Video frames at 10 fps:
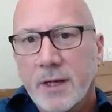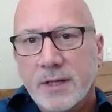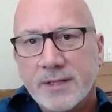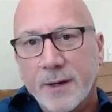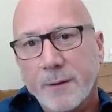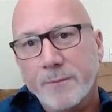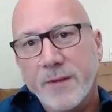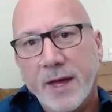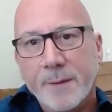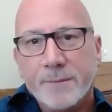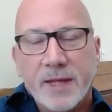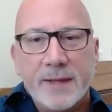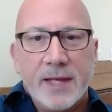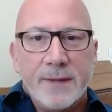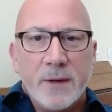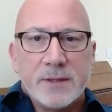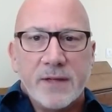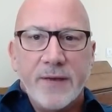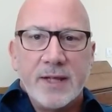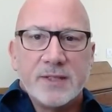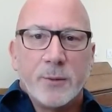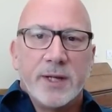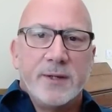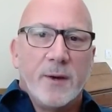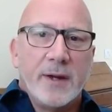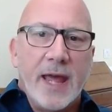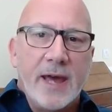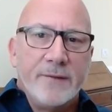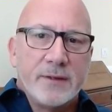So in those events where you don't have